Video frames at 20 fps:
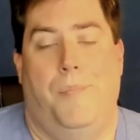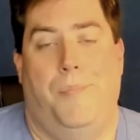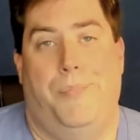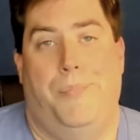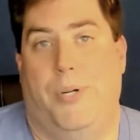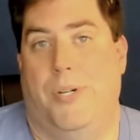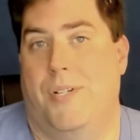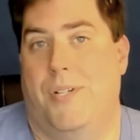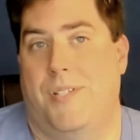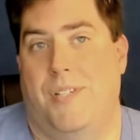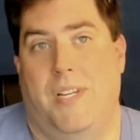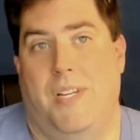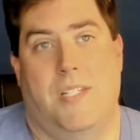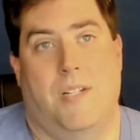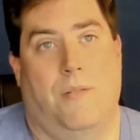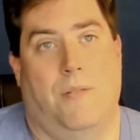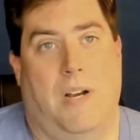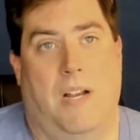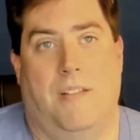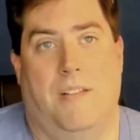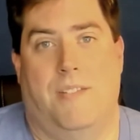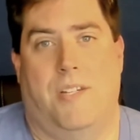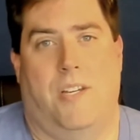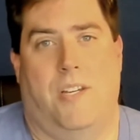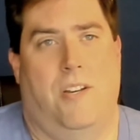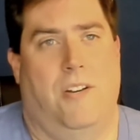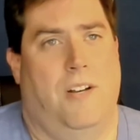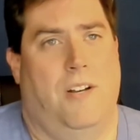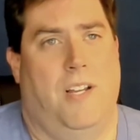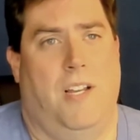Personally, it's around
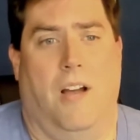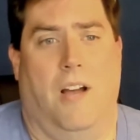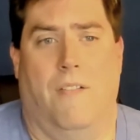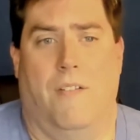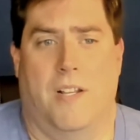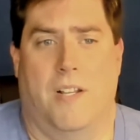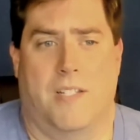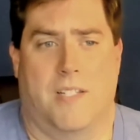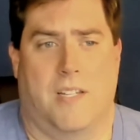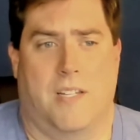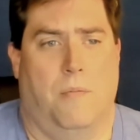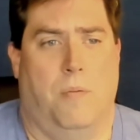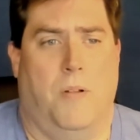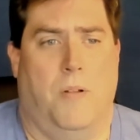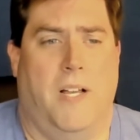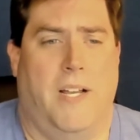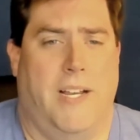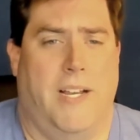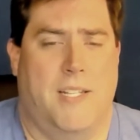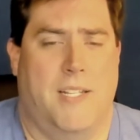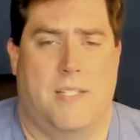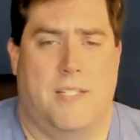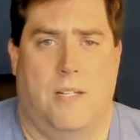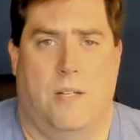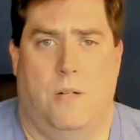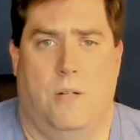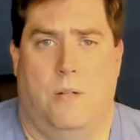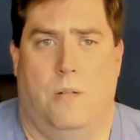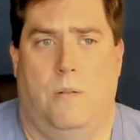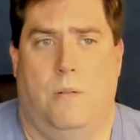security, governance, and compliance.
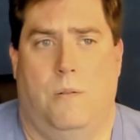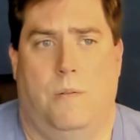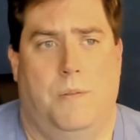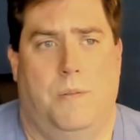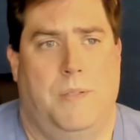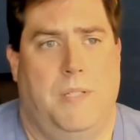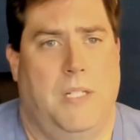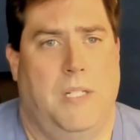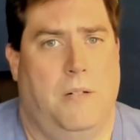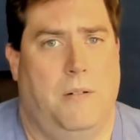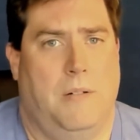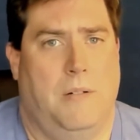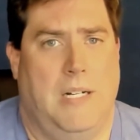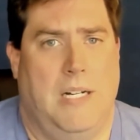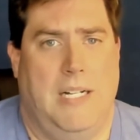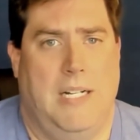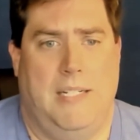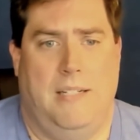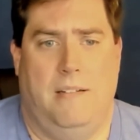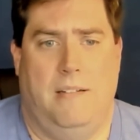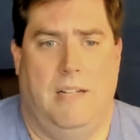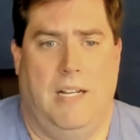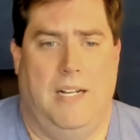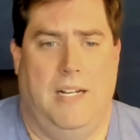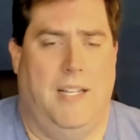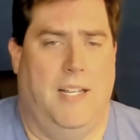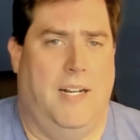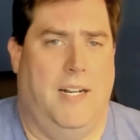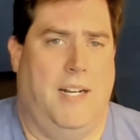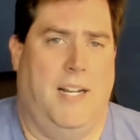So, you know,
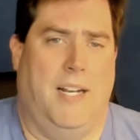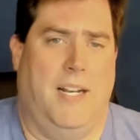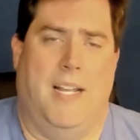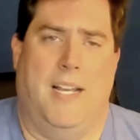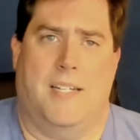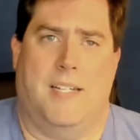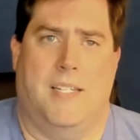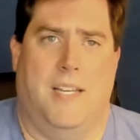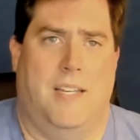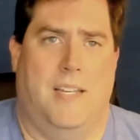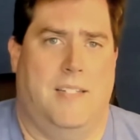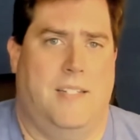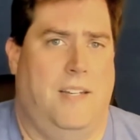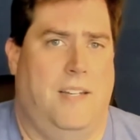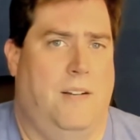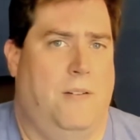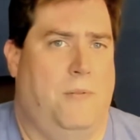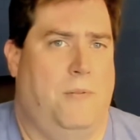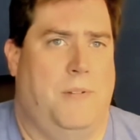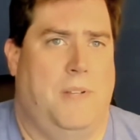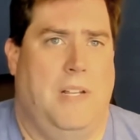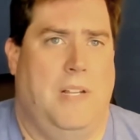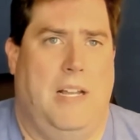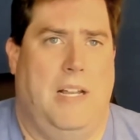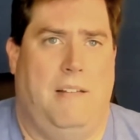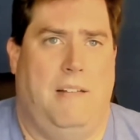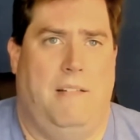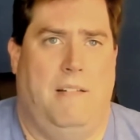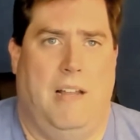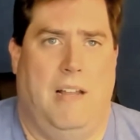identity and access, you know,
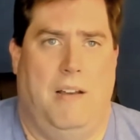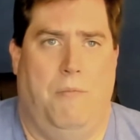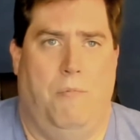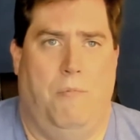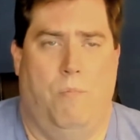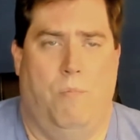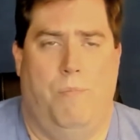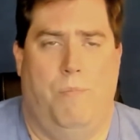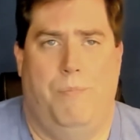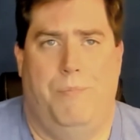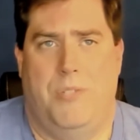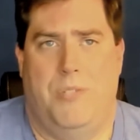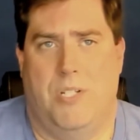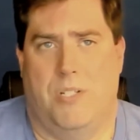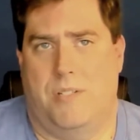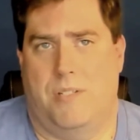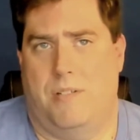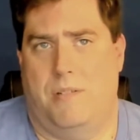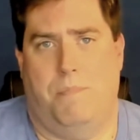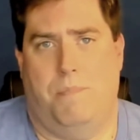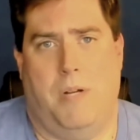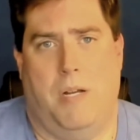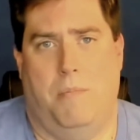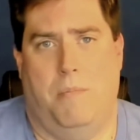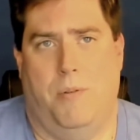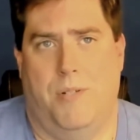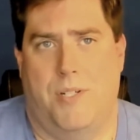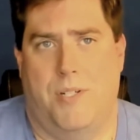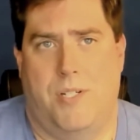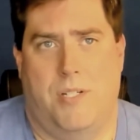I just
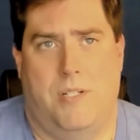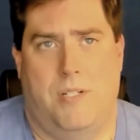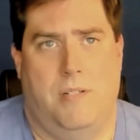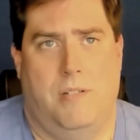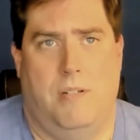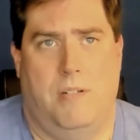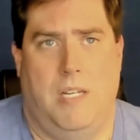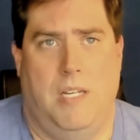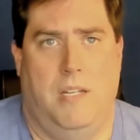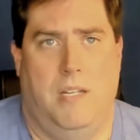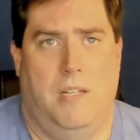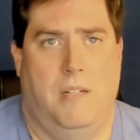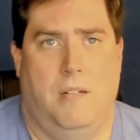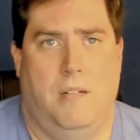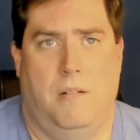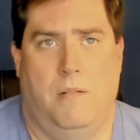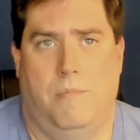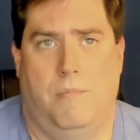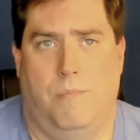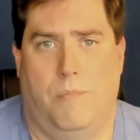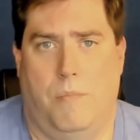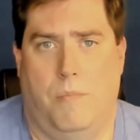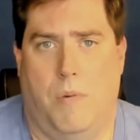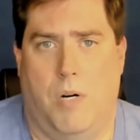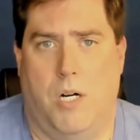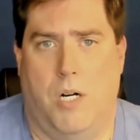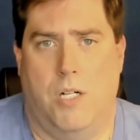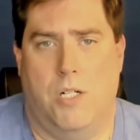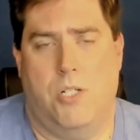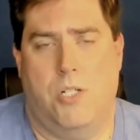published in
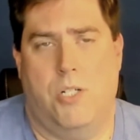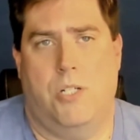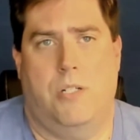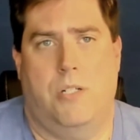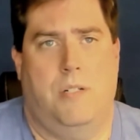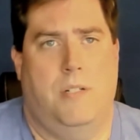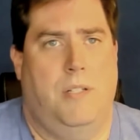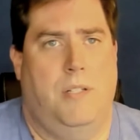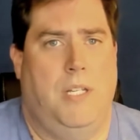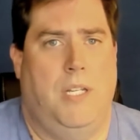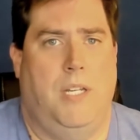March